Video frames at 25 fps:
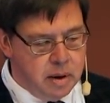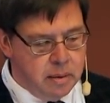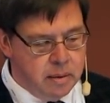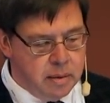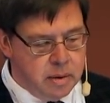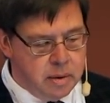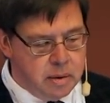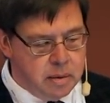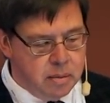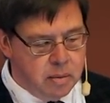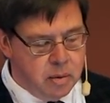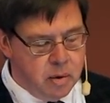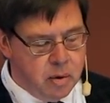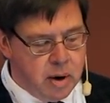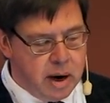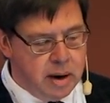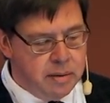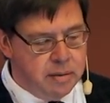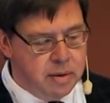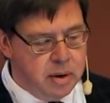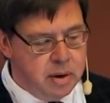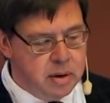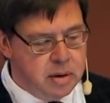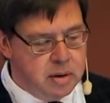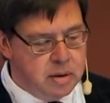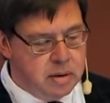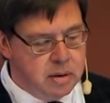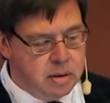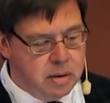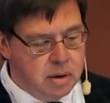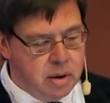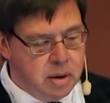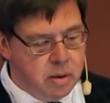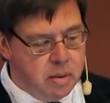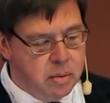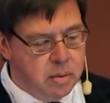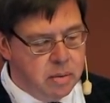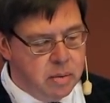give you some graphics and
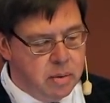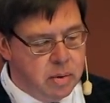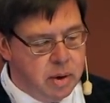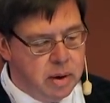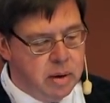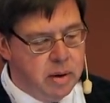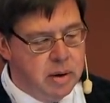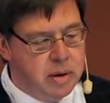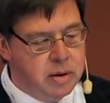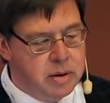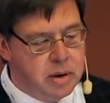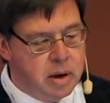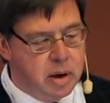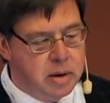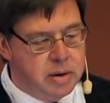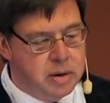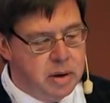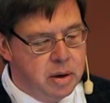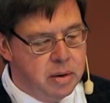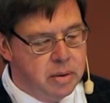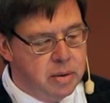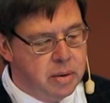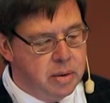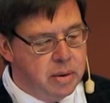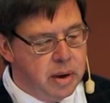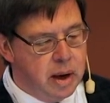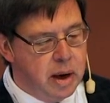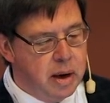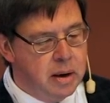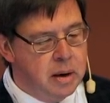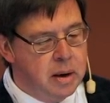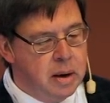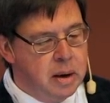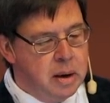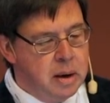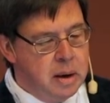go quickly charging through that.